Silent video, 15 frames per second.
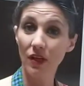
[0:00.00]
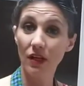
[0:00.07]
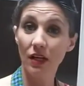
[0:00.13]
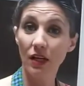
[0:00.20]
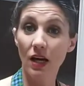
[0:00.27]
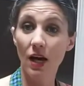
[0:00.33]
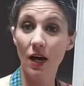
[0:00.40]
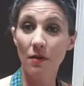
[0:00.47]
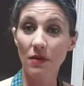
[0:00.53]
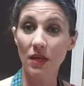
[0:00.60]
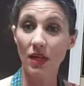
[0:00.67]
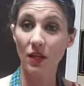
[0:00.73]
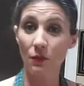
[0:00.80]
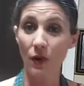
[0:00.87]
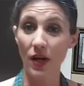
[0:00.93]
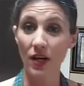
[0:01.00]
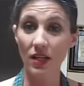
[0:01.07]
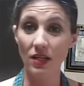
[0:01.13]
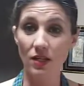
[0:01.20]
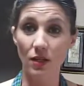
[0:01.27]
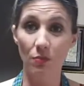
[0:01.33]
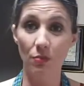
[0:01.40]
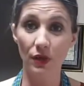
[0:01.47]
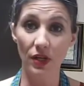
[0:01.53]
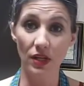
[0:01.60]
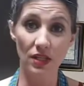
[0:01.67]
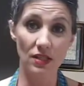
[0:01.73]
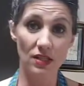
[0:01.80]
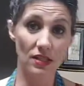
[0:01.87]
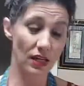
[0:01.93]
I'm getting ready to put his
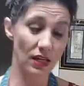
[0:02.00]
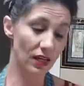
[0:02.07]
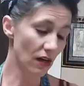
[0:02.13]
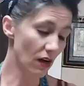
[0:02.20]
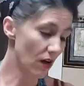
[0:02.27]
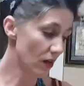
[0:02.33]
skin on,